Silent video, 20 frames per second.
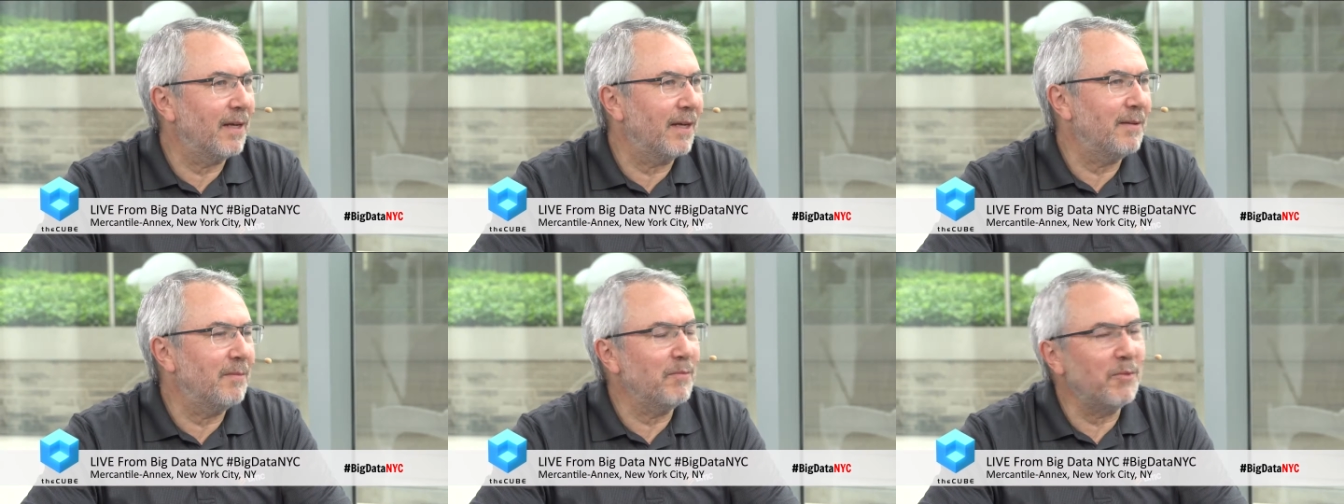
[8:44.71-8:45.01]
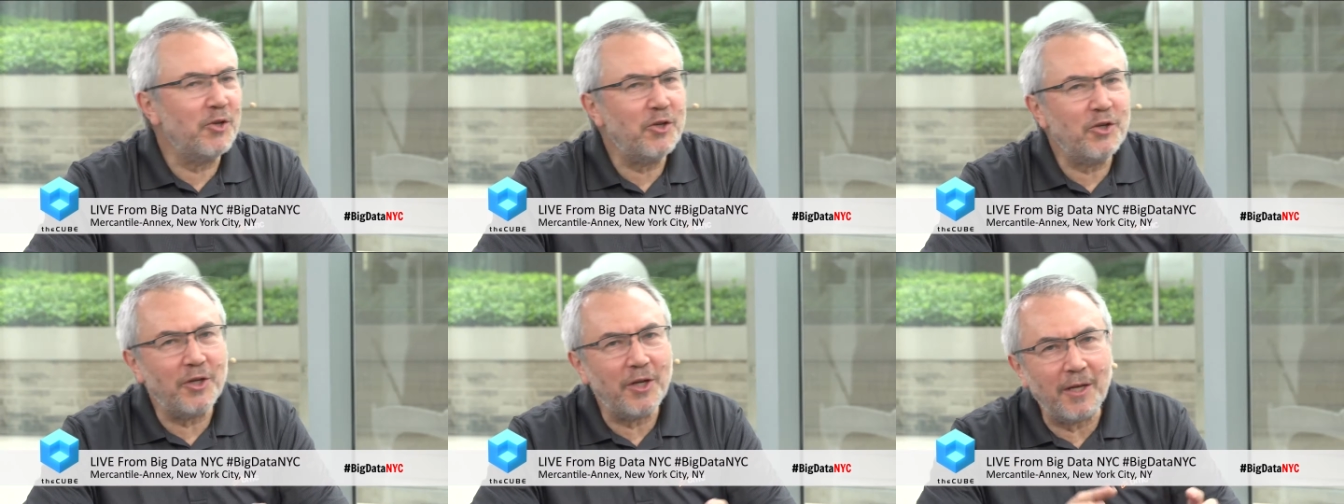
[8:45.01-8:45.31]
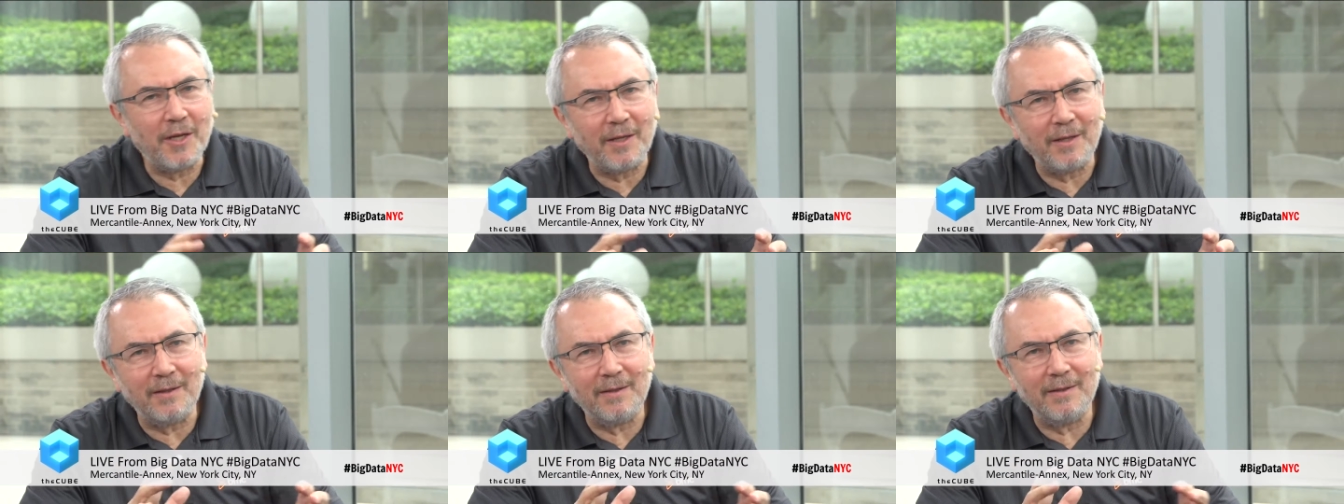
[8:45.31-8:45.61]
and
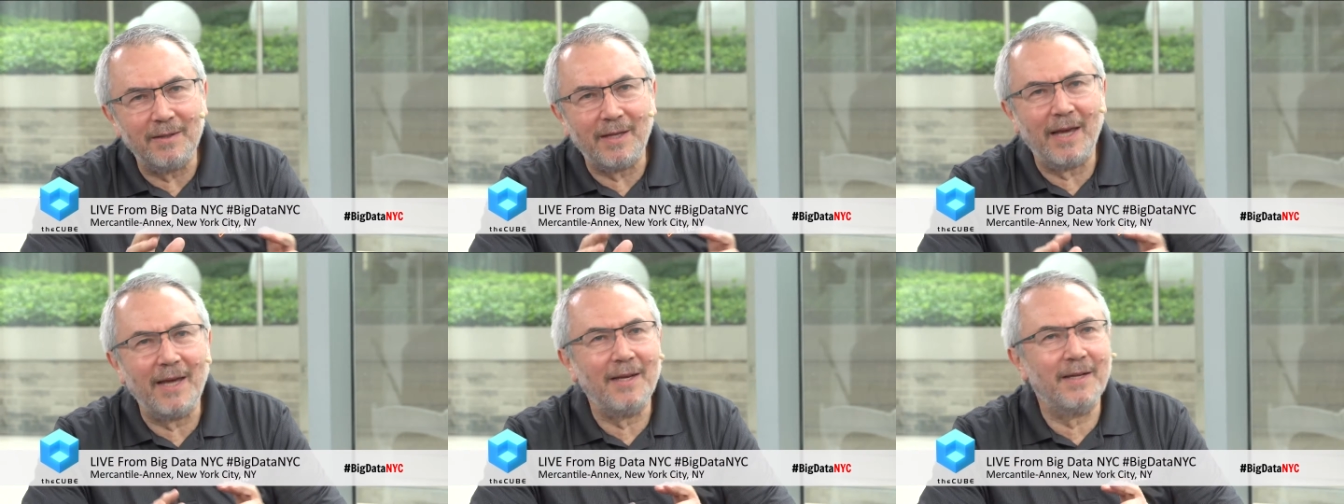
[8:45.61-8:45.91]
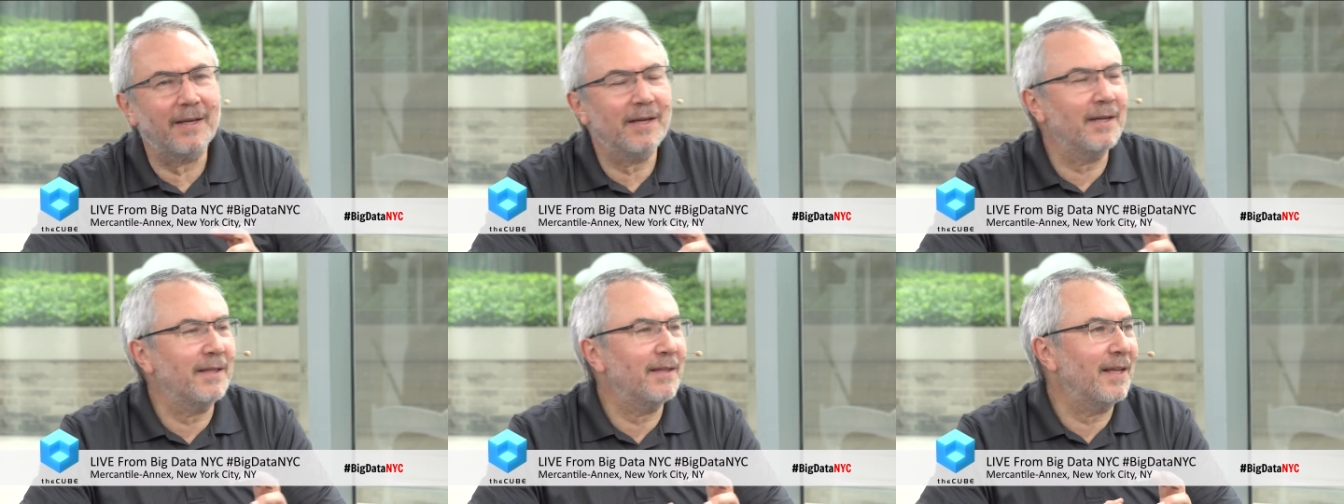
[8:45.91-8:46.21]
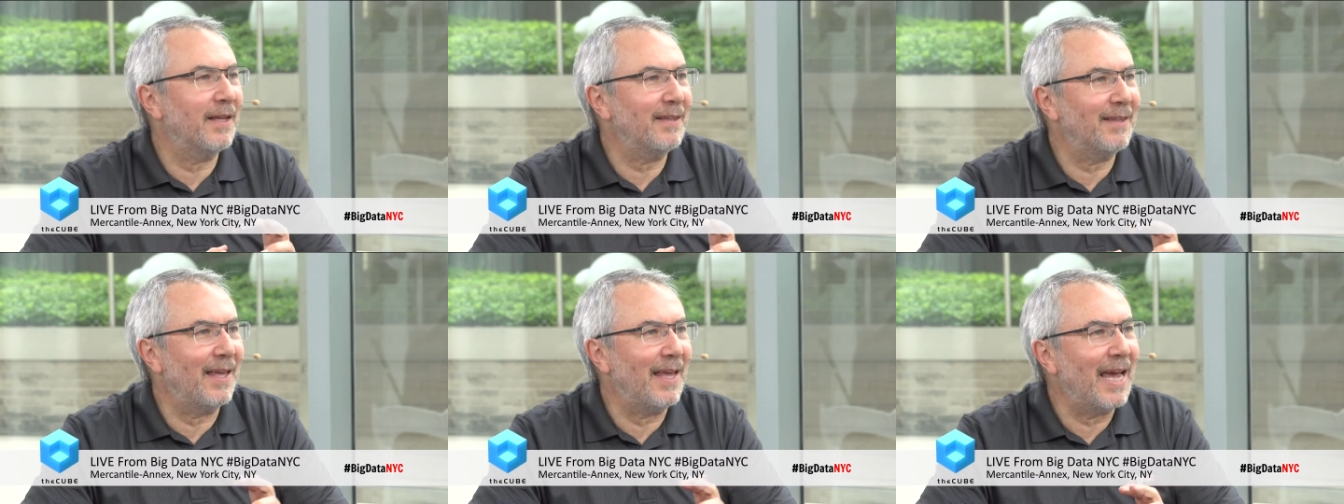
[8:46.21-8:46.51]
machine data
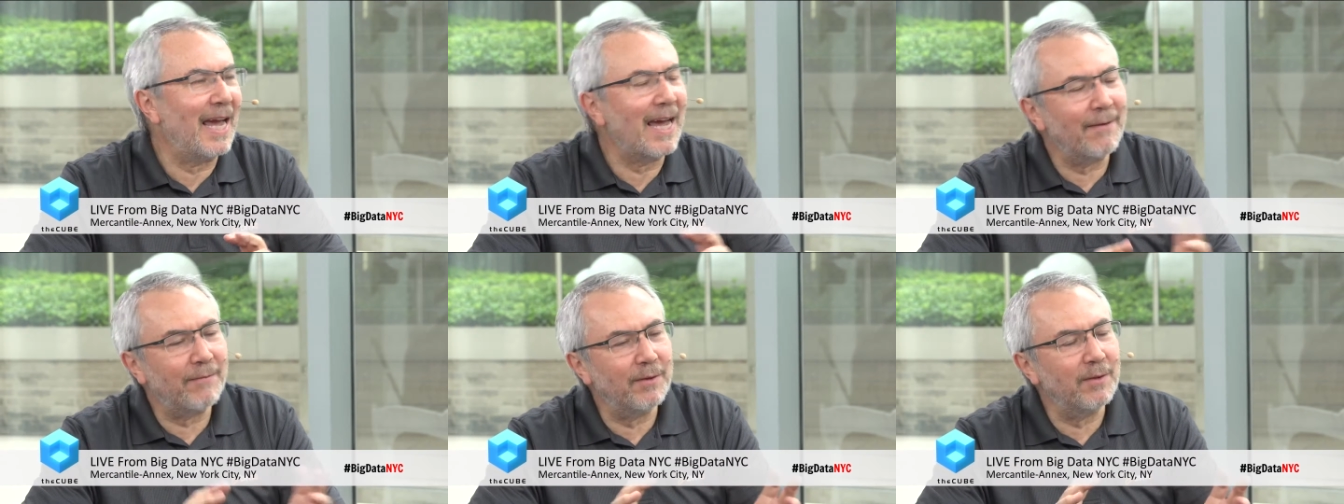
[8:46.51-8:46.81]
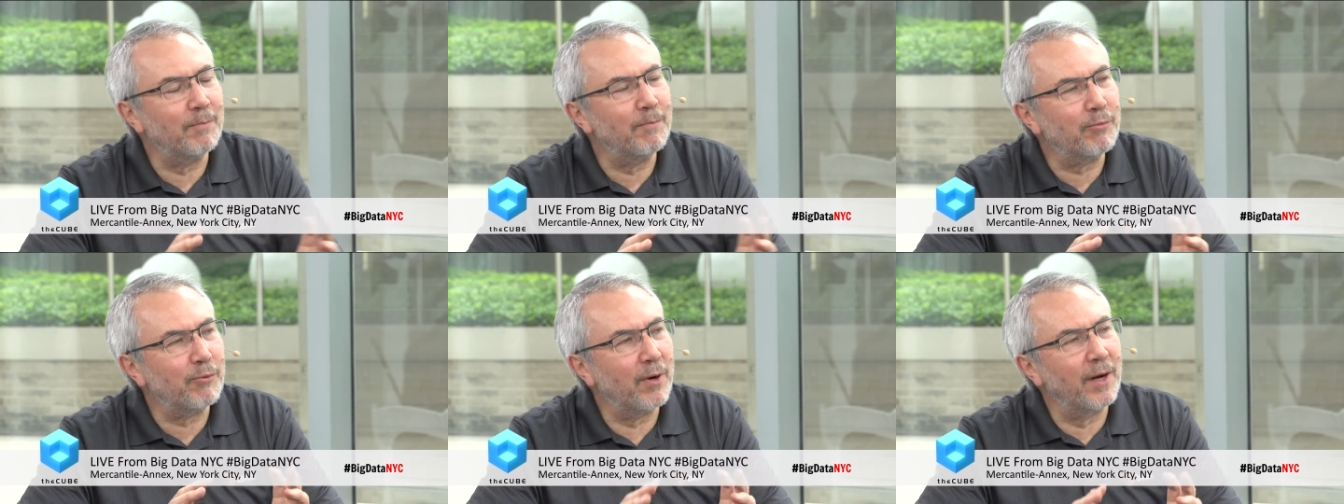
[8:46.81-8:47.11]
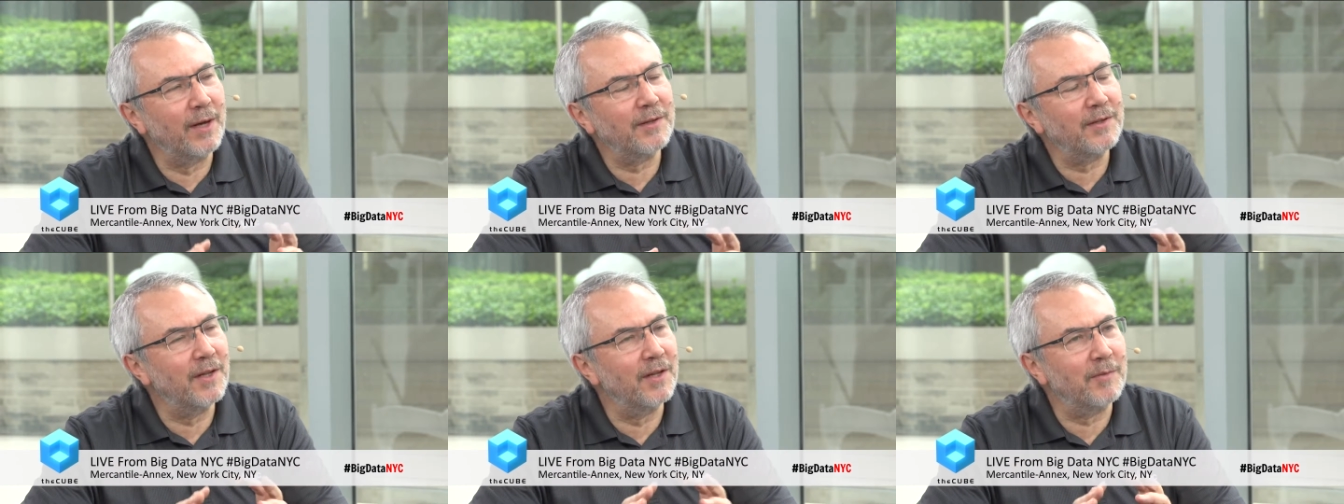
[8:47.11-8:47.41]
that they haven't
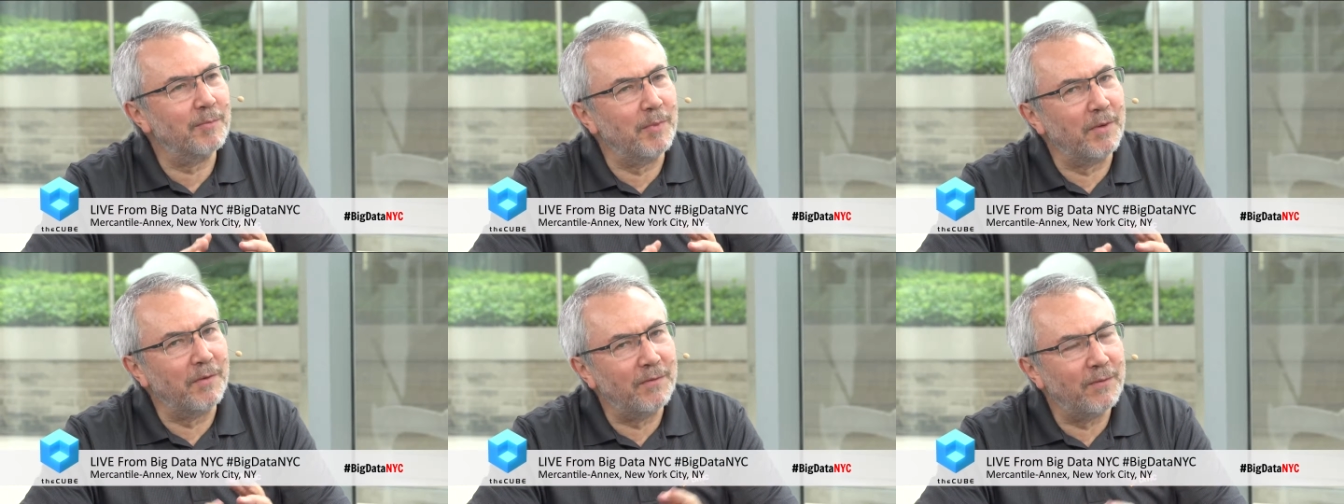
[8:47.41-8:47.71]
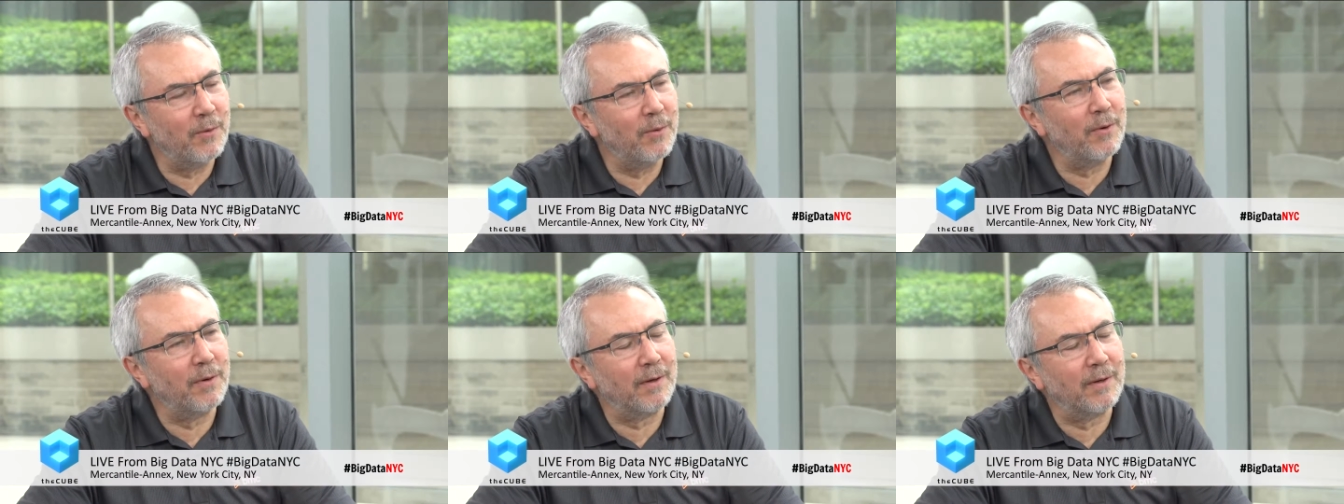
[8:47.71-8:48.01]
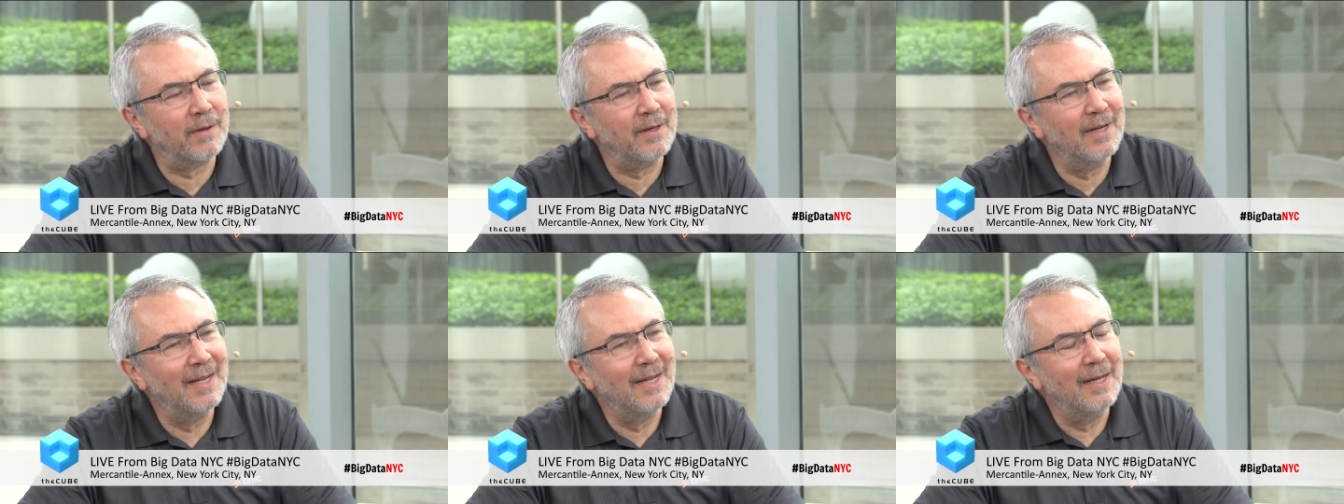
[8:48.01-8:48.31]
processed before,